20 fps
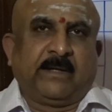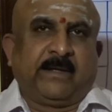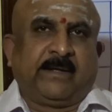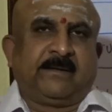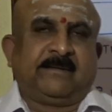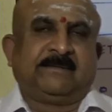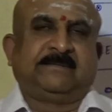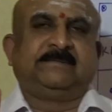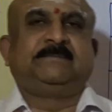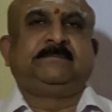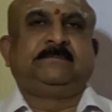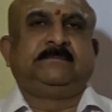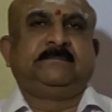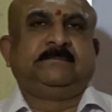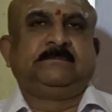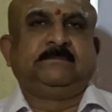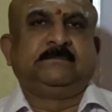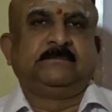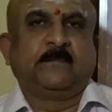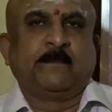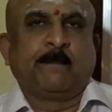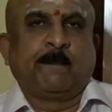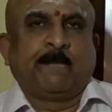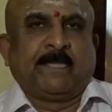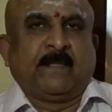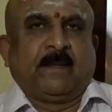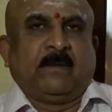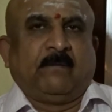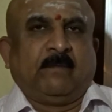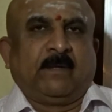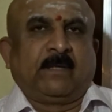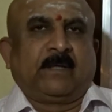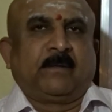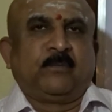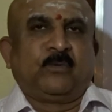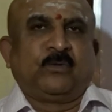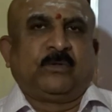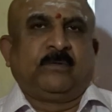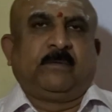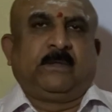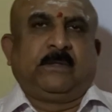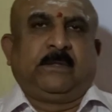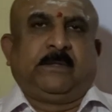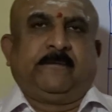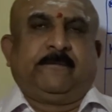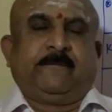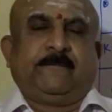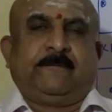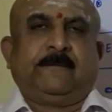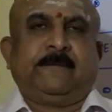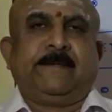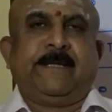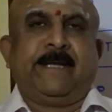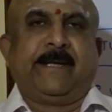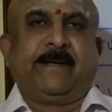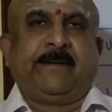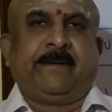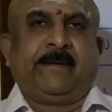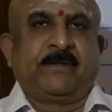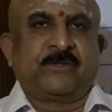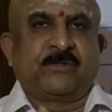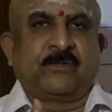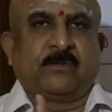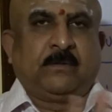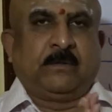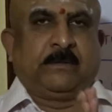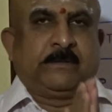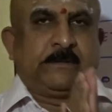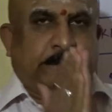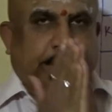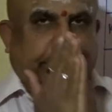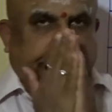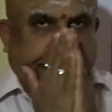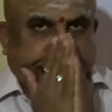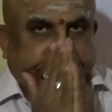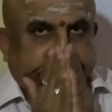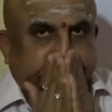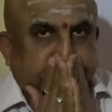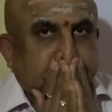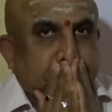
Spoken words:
Hi, welcome to the world of Naadi Astrology.